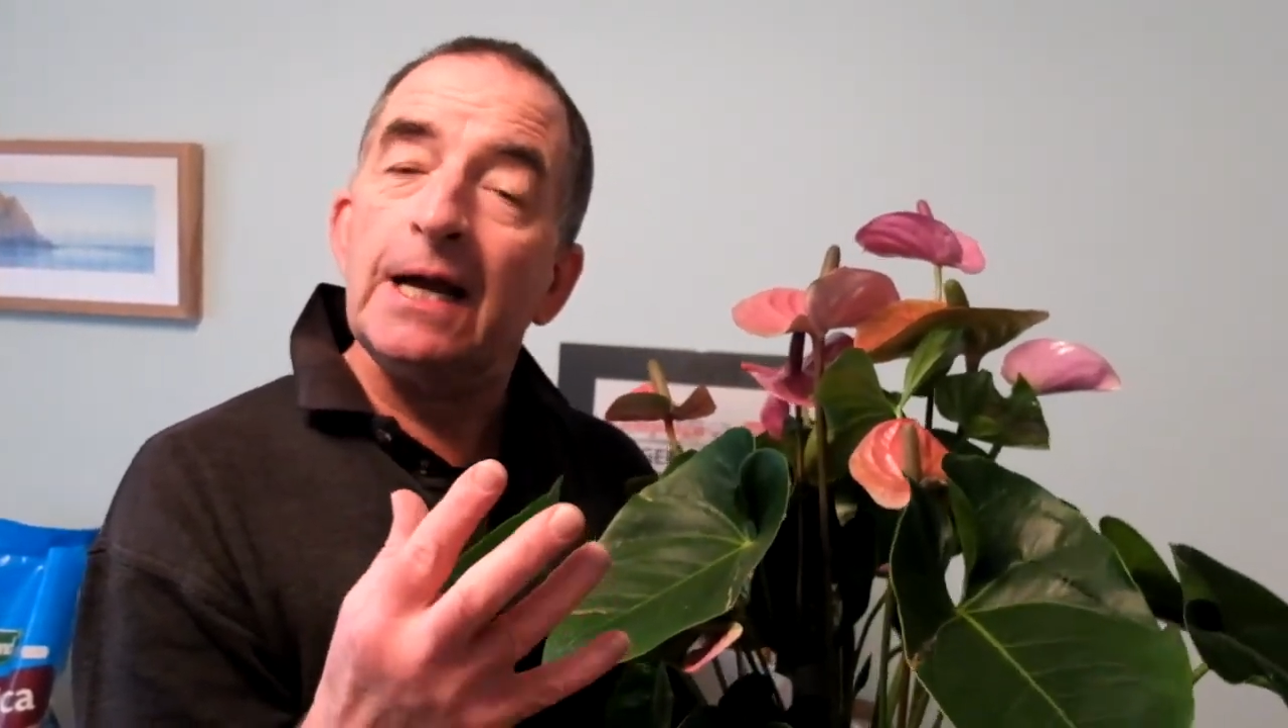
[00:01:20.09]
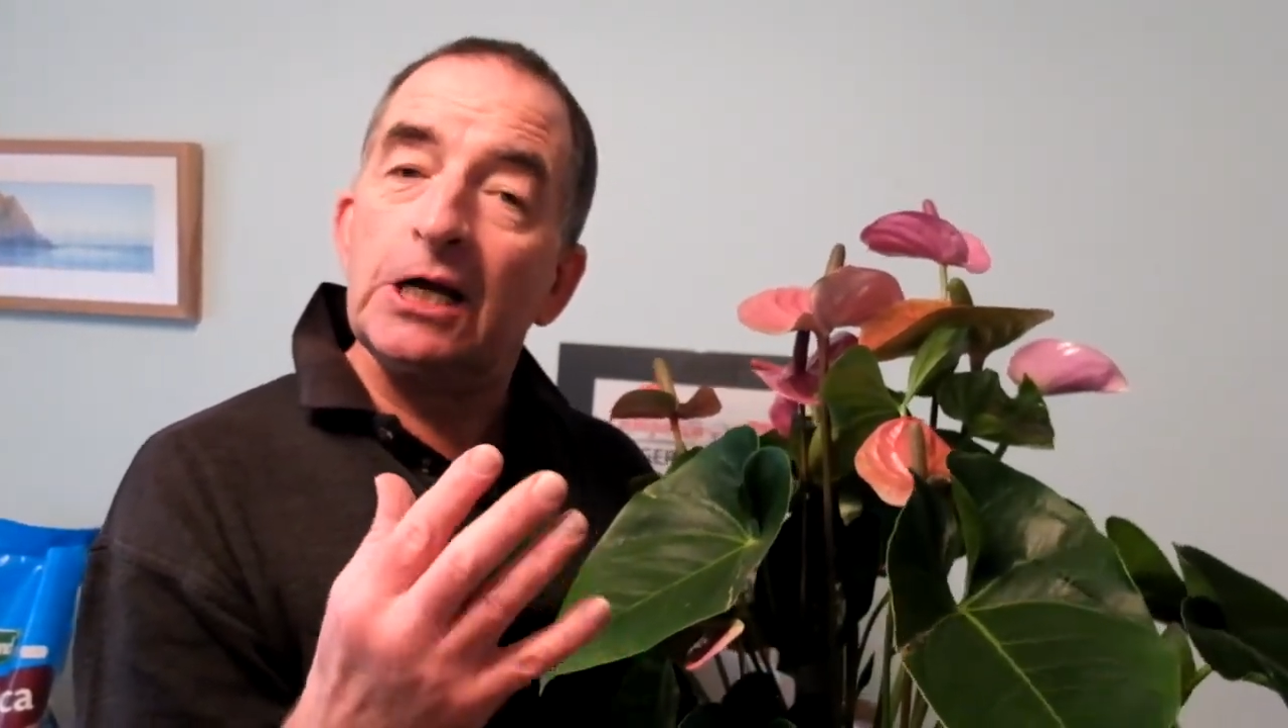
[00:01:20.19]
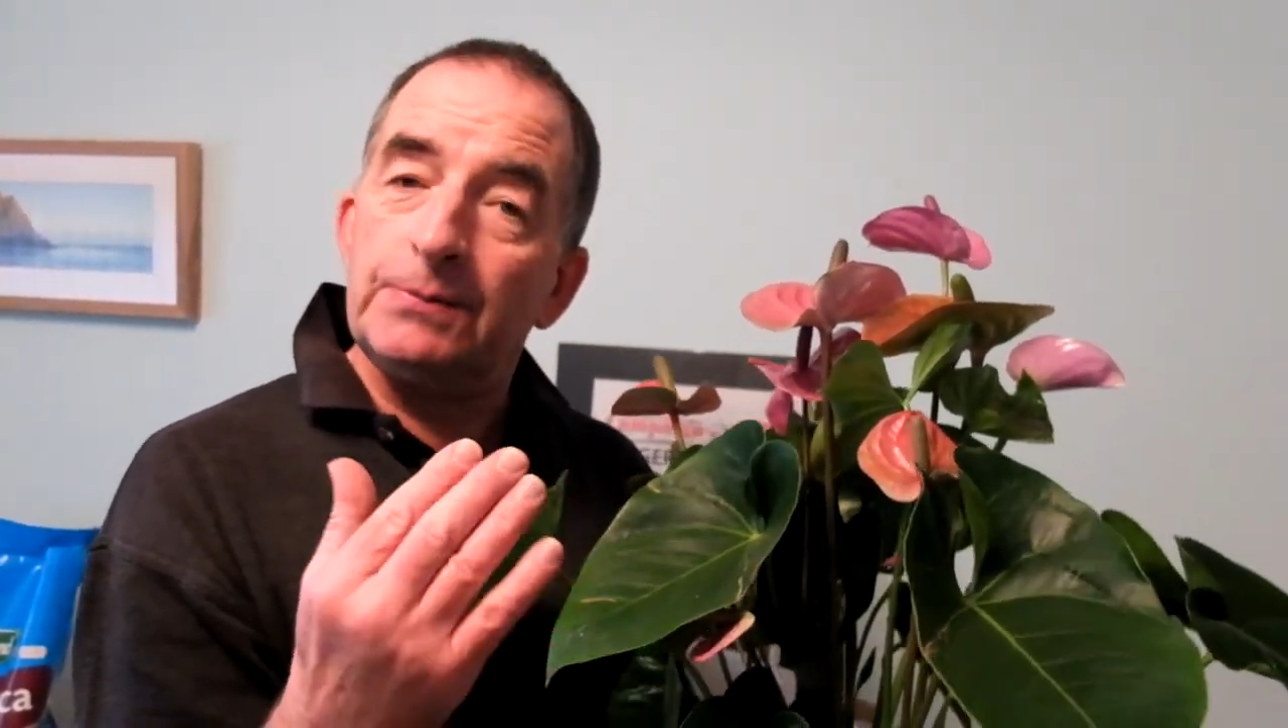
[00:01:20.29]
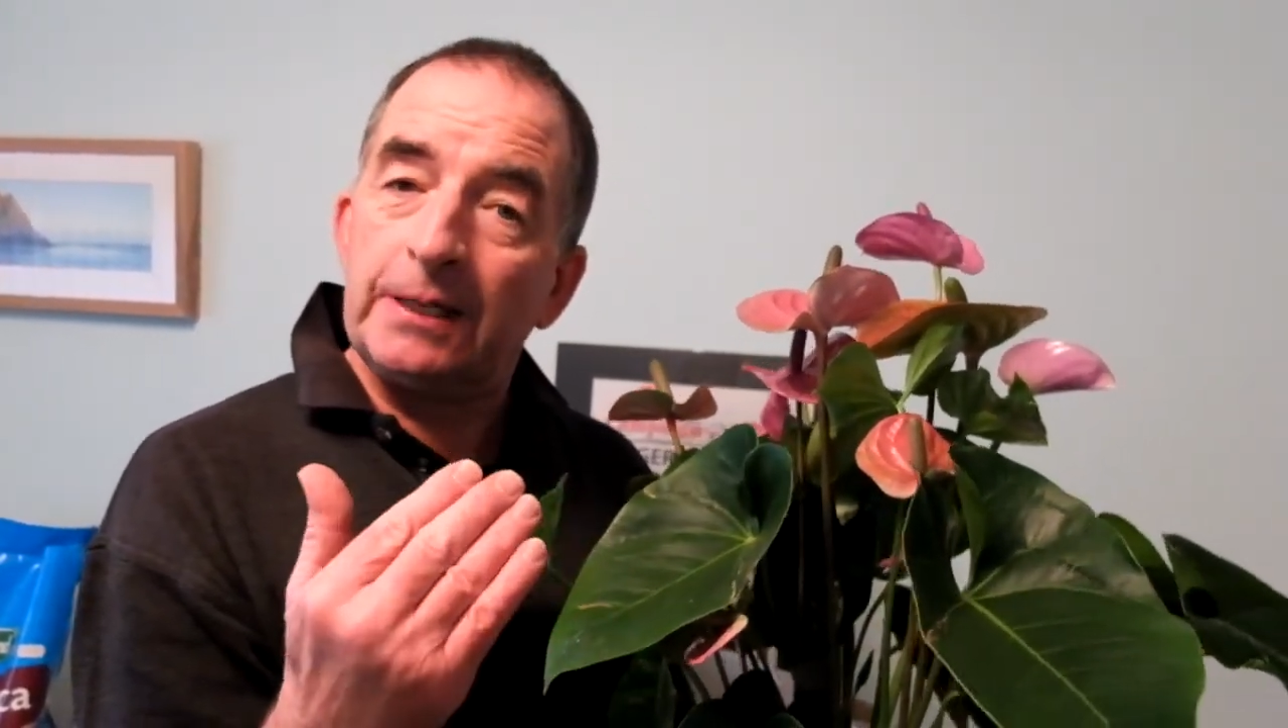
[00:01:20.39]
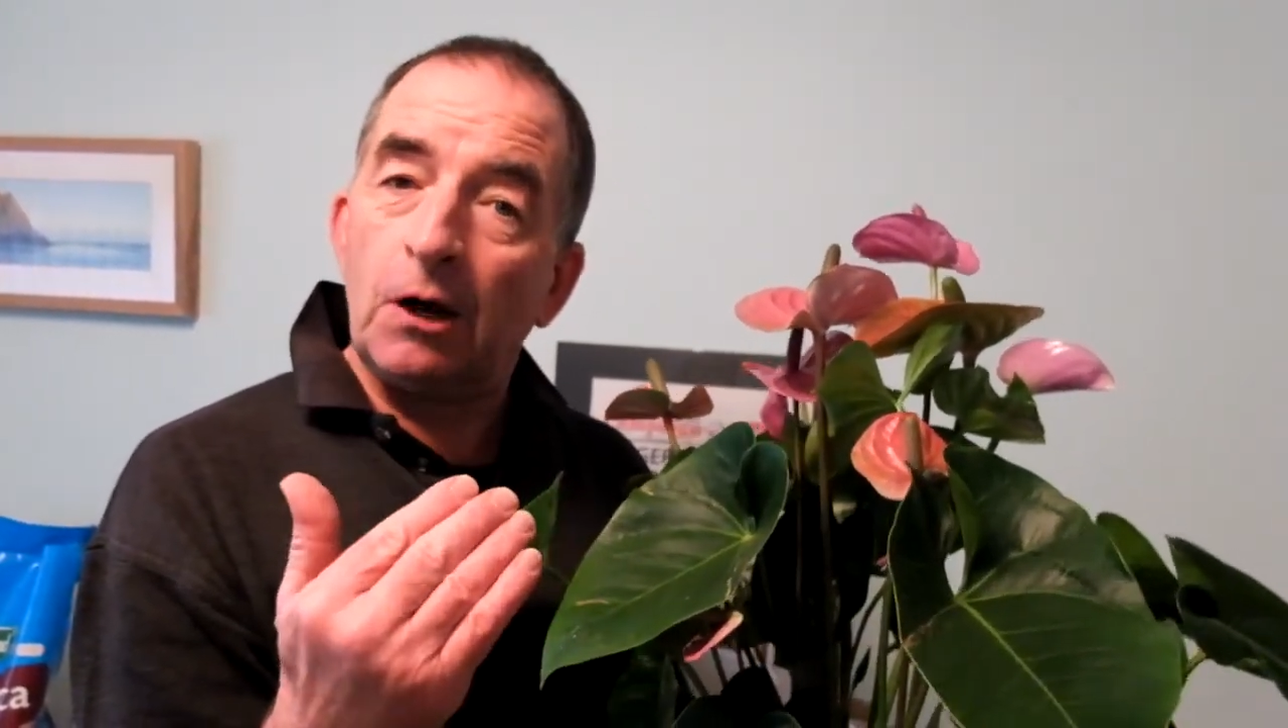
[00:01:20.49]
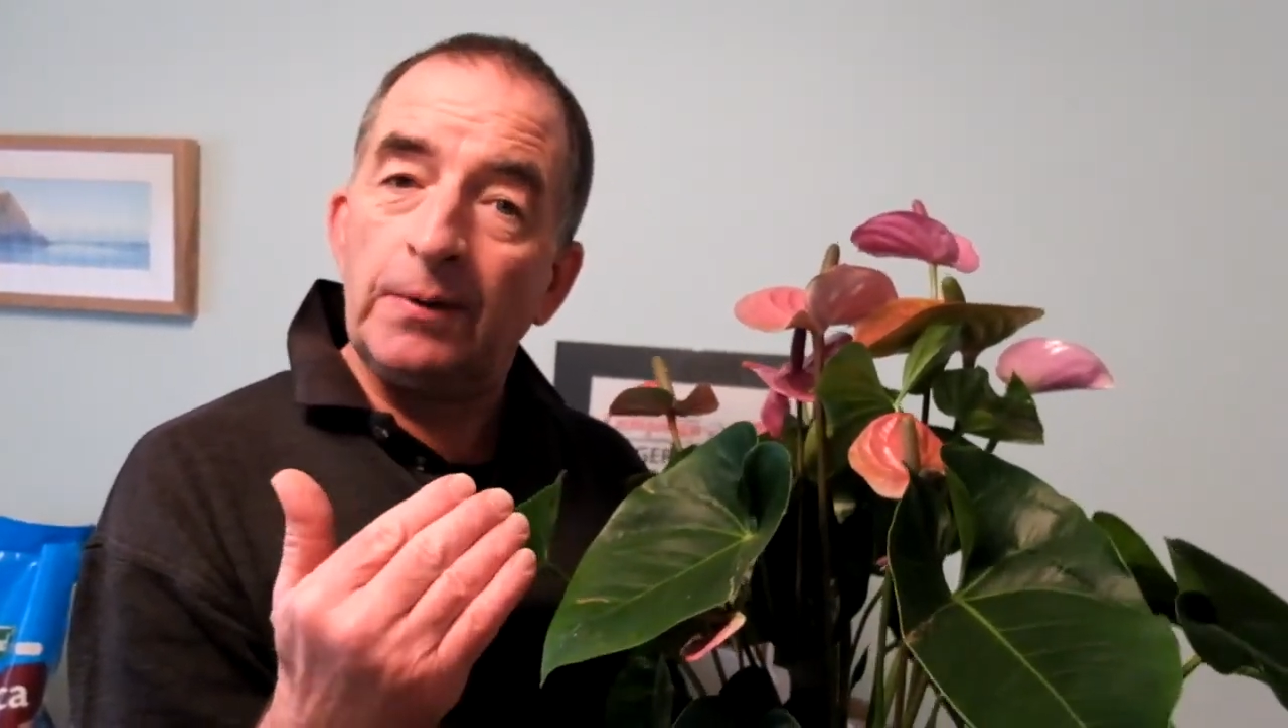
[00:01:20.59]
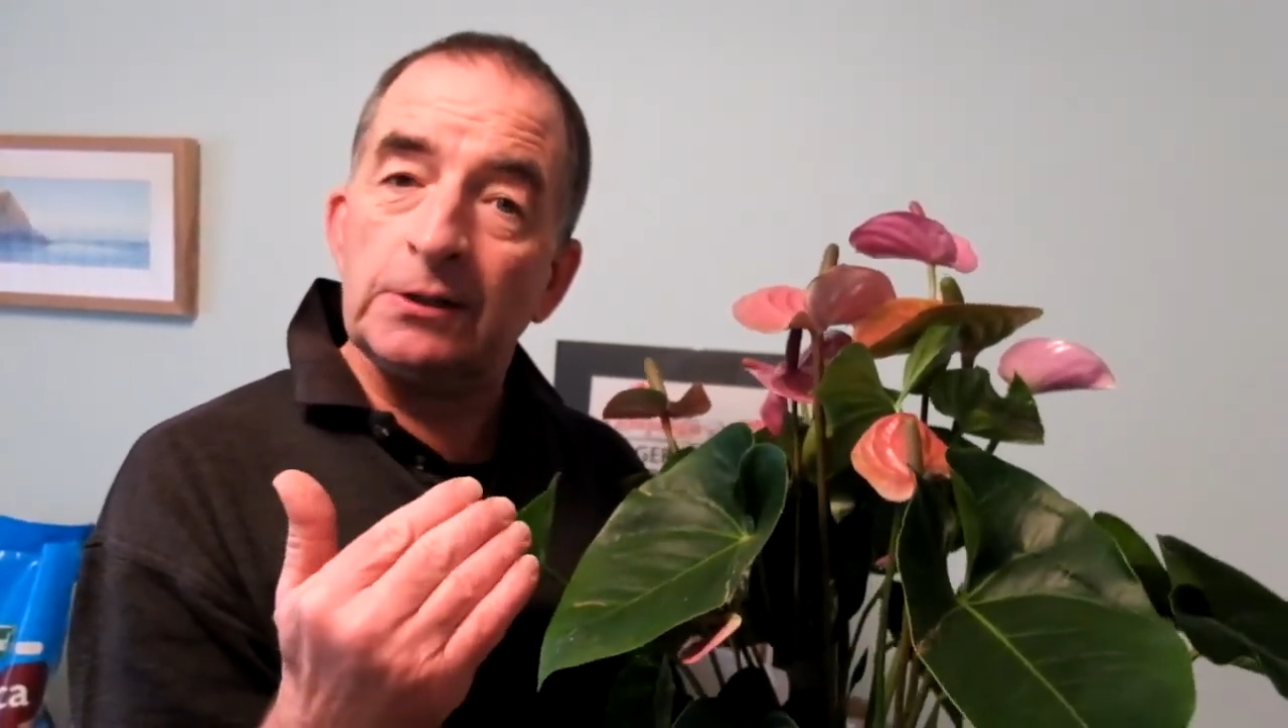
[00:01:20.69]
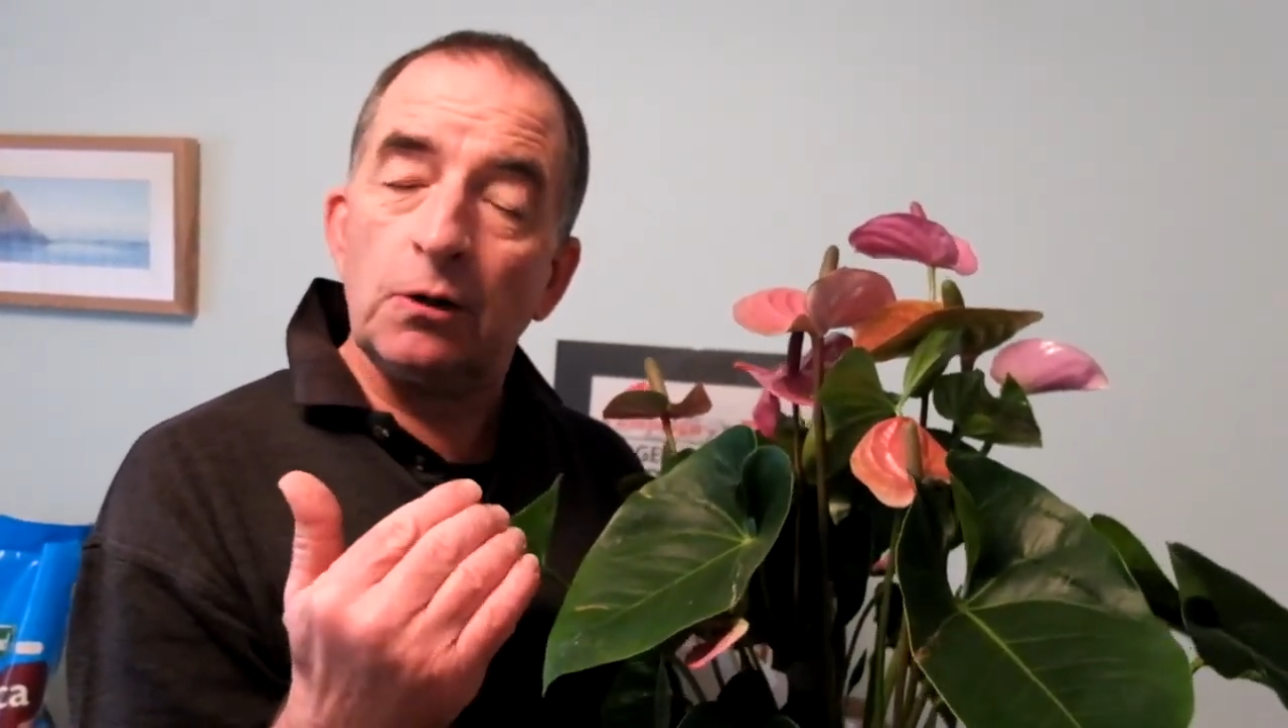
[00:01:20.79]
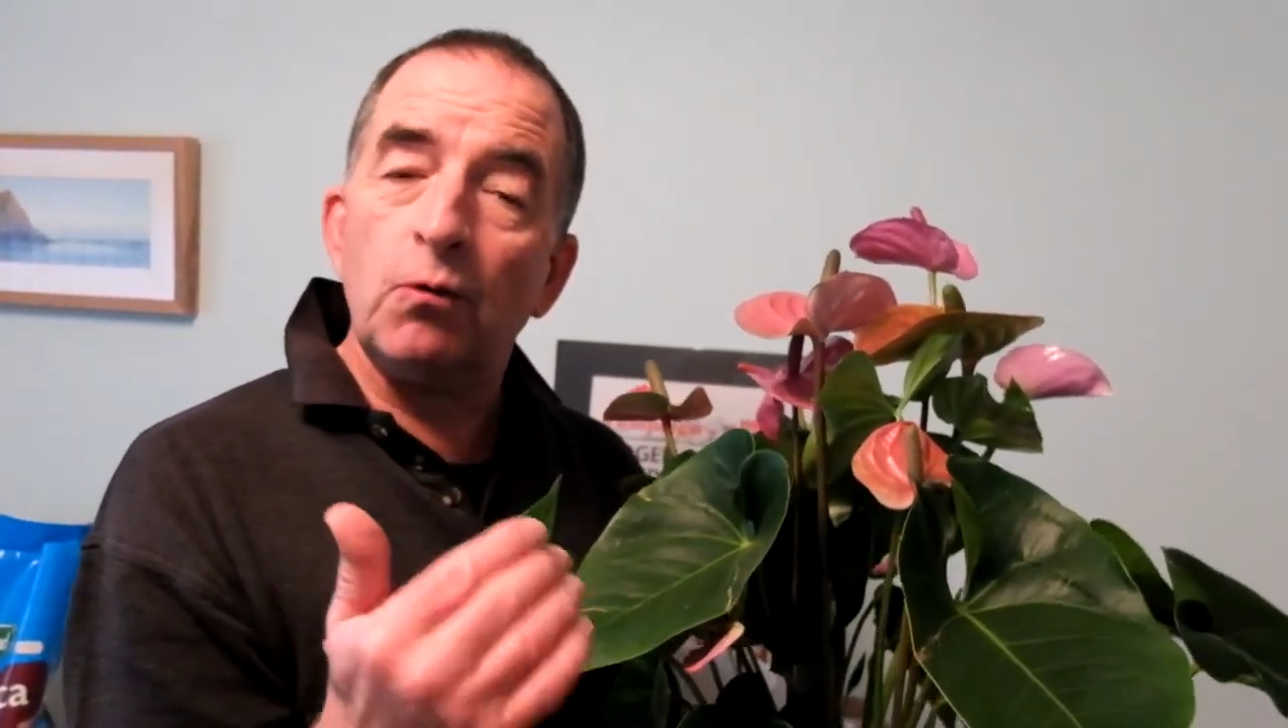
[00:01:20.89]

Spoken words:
as we go into